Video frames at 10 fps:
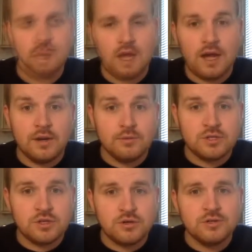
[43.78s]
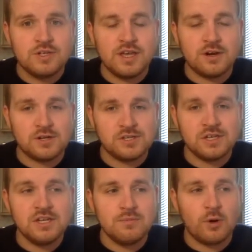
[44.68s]
And it was good in our
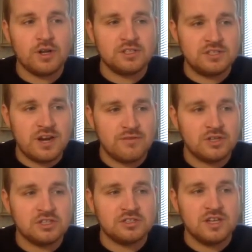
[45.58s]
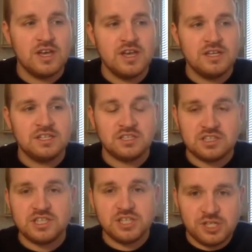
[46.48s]
Sunday morning service to
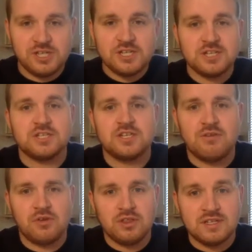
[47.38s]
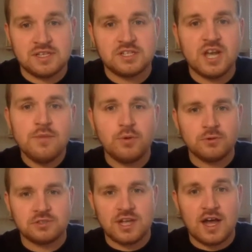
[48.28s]
see Jesus giving the
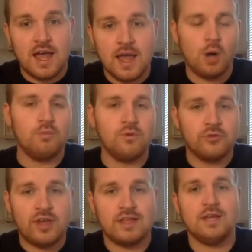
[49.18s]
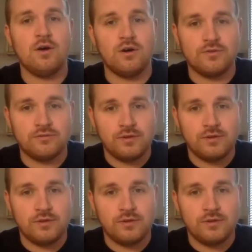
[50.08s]
disciples a helpful telling off.